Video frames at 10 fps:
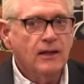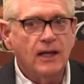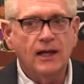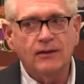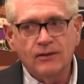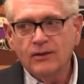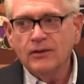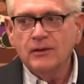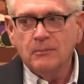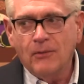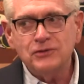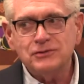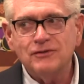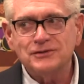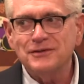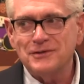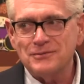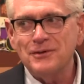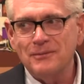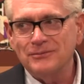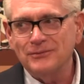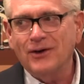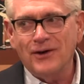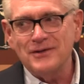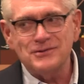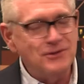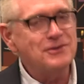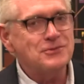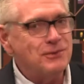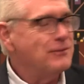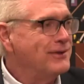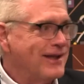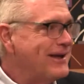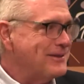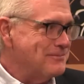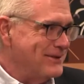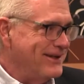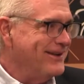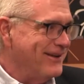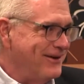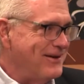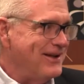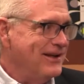And most of us in this room aren't as good as we would like to be, you know,